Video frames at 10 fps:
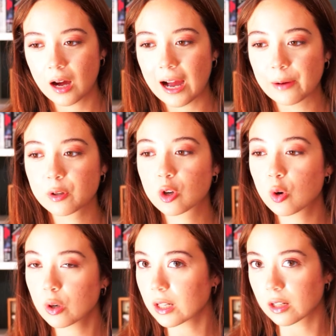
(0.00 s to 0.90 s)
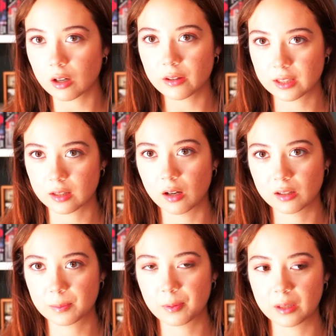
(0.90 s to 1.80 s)
I recorded all the
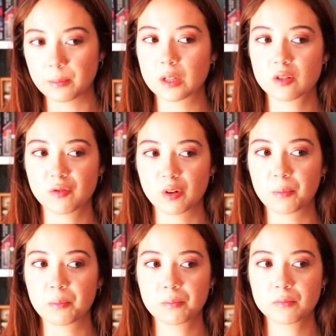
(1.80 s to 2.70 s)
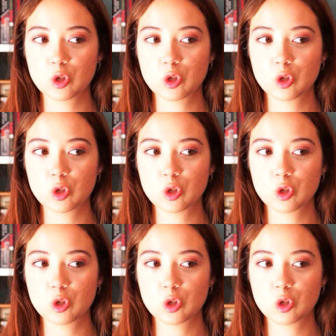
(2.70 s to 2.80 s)
songs pretty much from